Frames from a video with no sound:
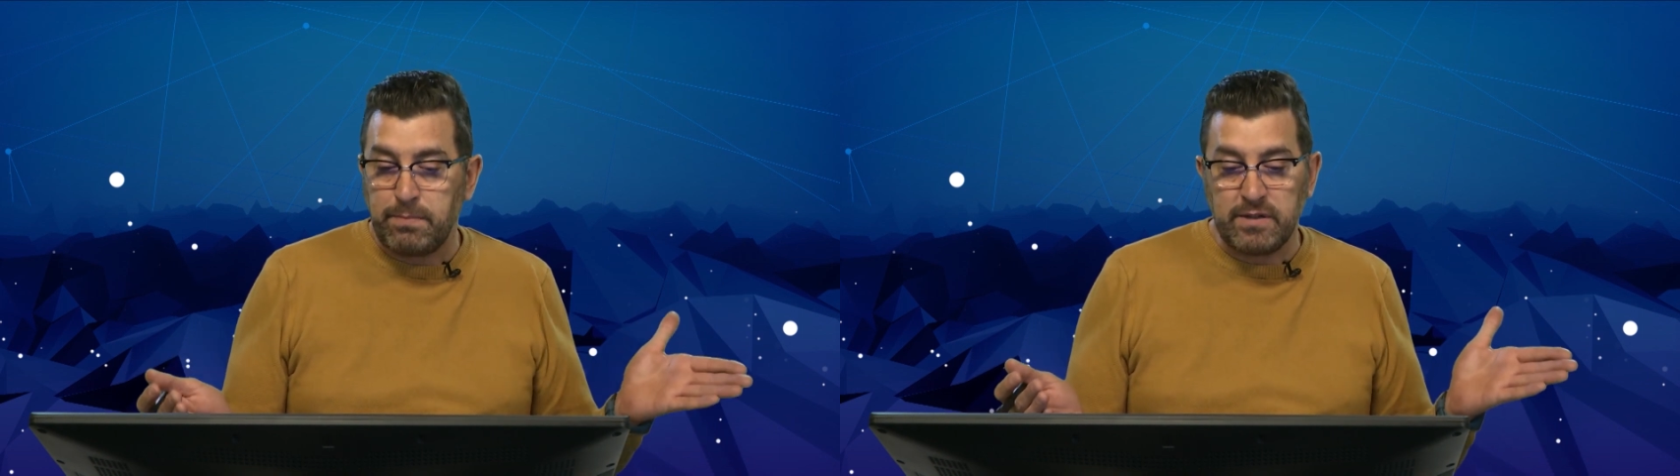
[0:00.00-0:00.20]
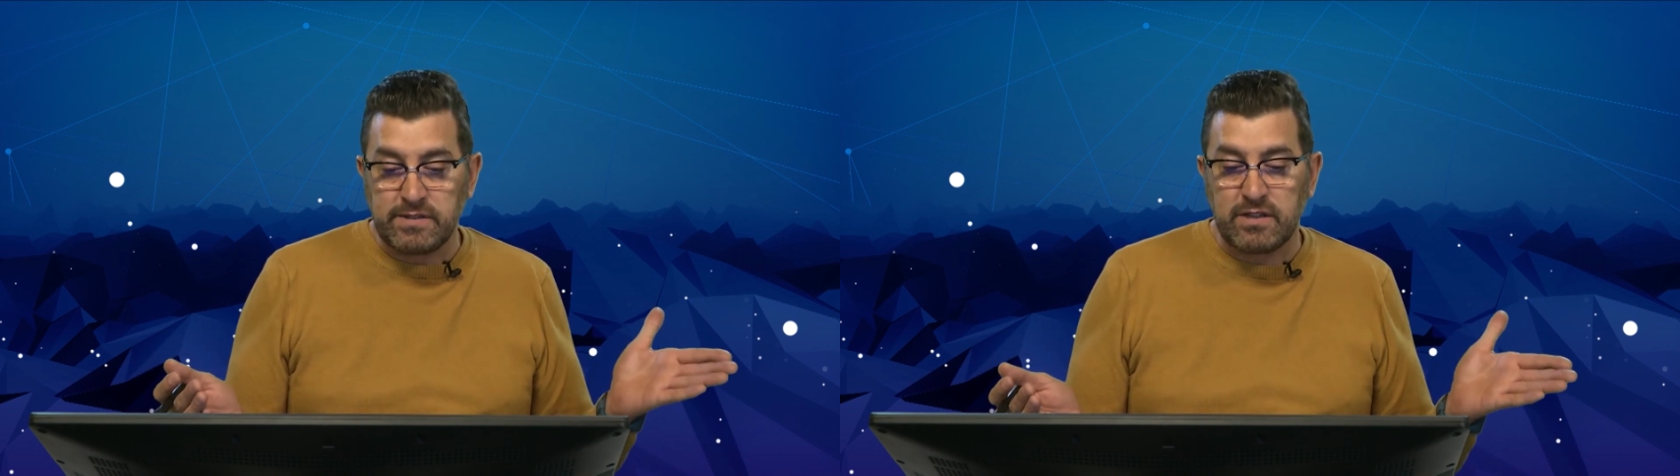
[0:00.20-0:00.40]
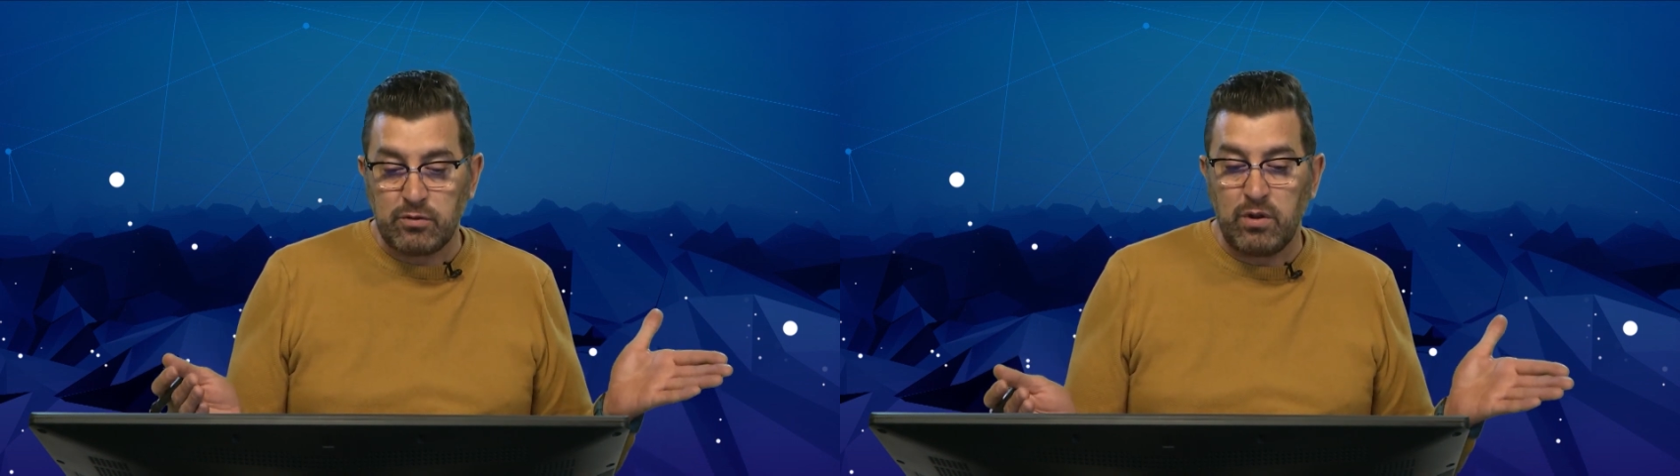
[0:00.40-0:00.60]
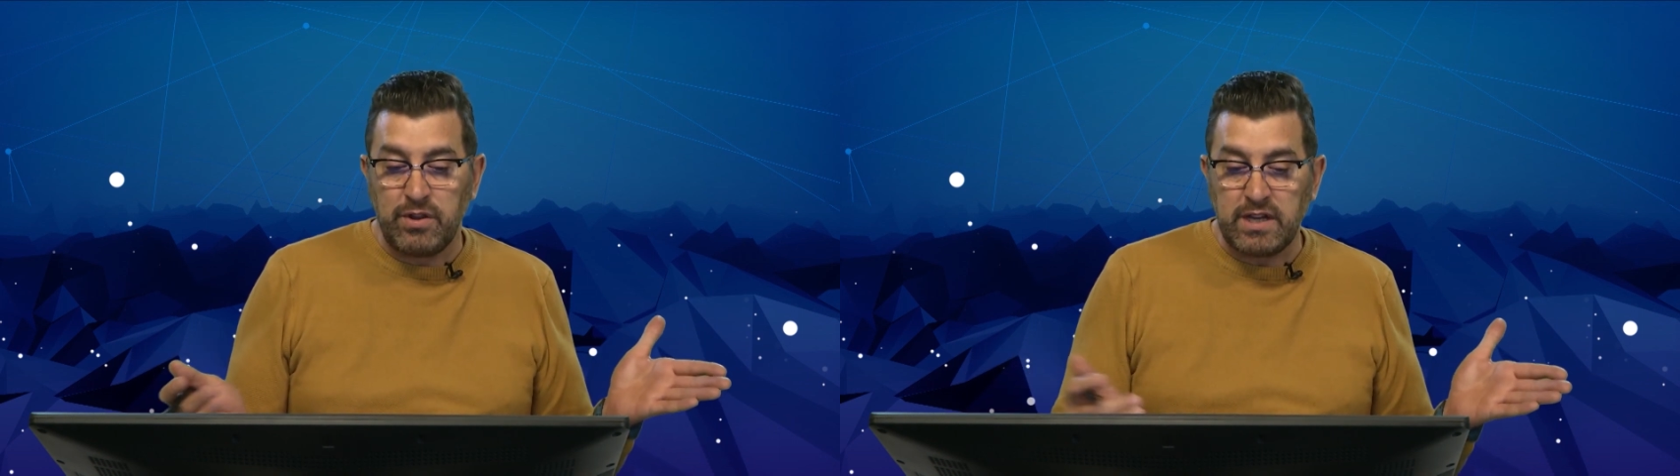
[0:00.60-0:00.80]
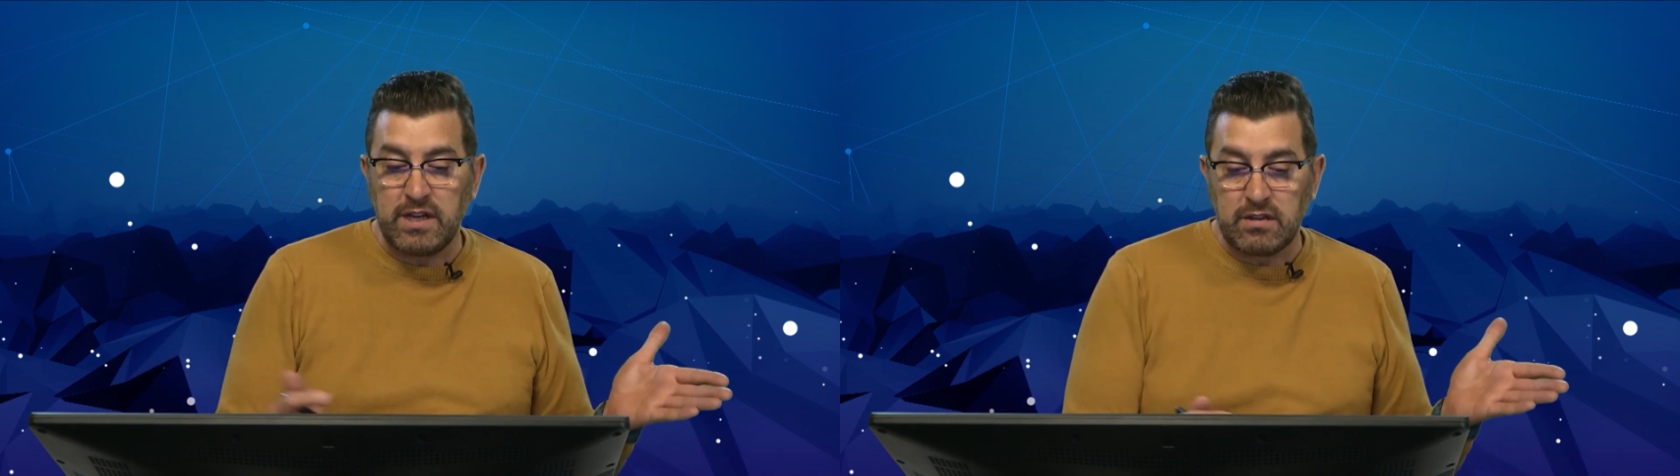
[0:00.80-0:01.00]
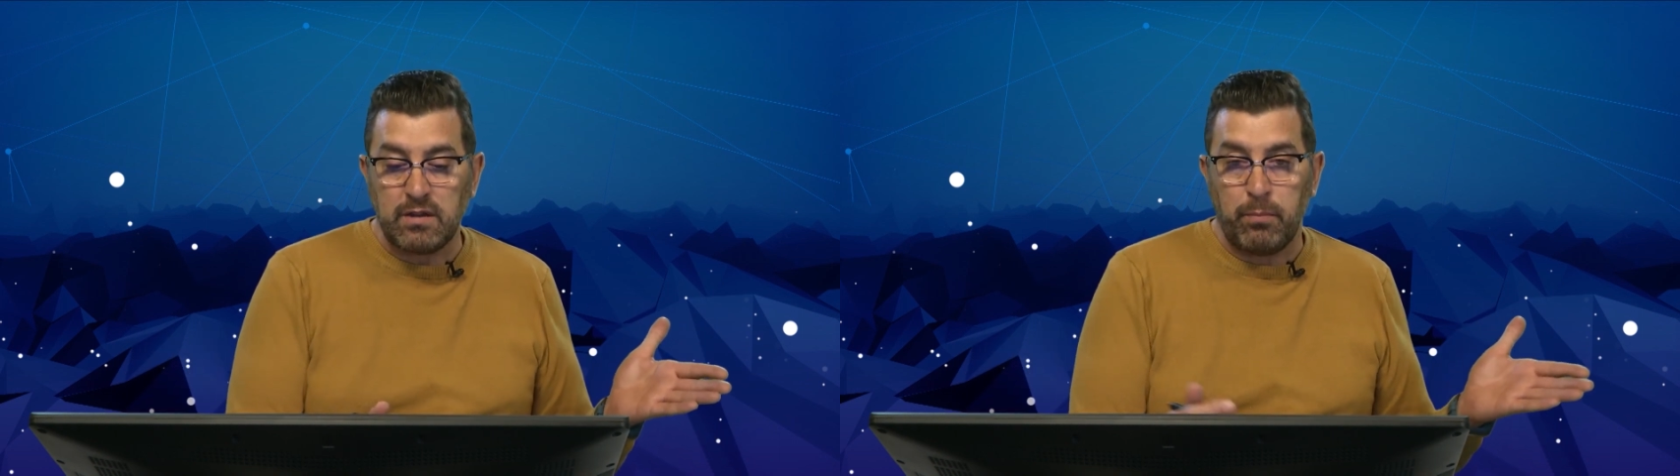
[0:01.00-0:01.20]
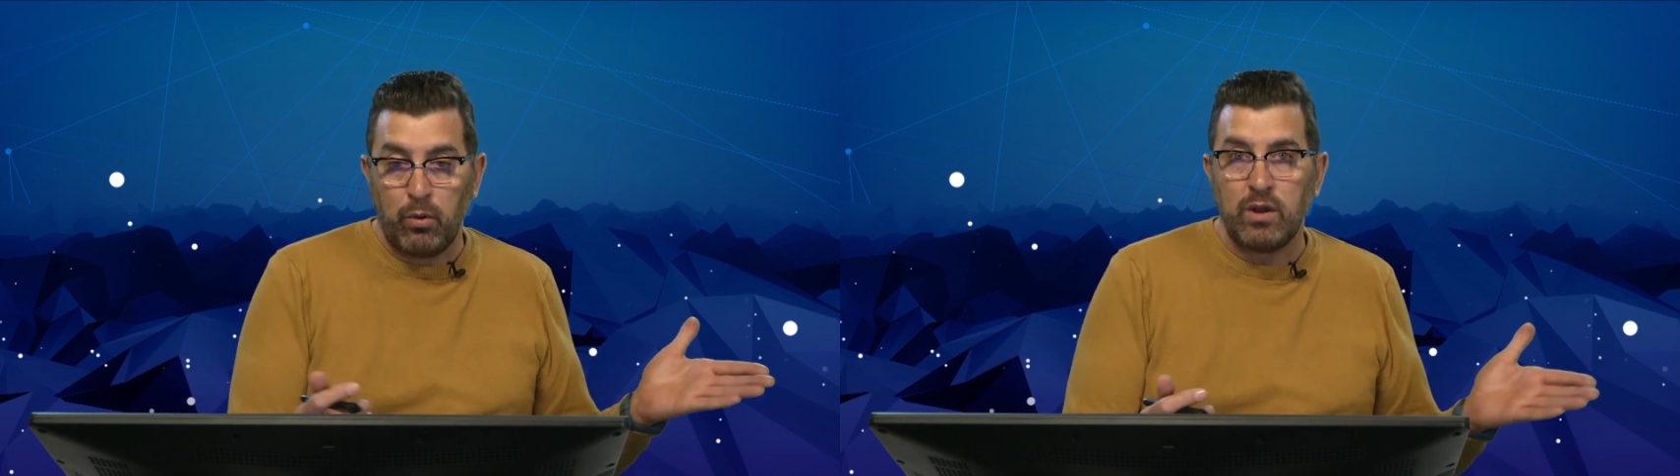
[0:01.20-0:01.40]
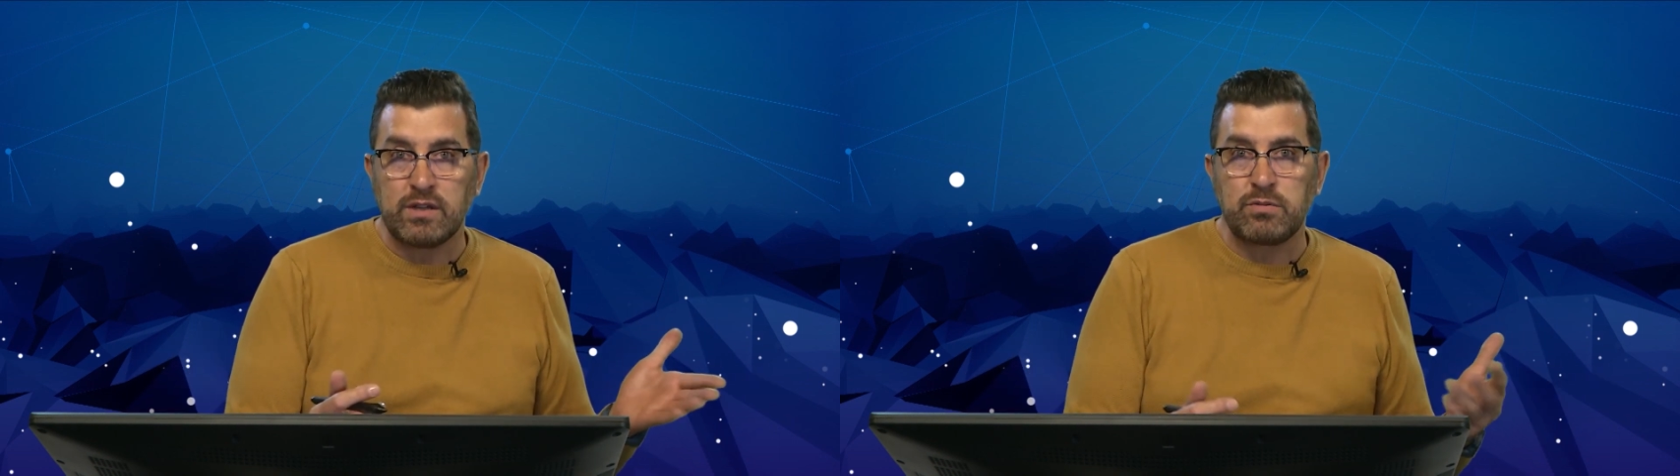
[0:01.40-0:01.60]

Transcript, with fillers: person will then hit the ball at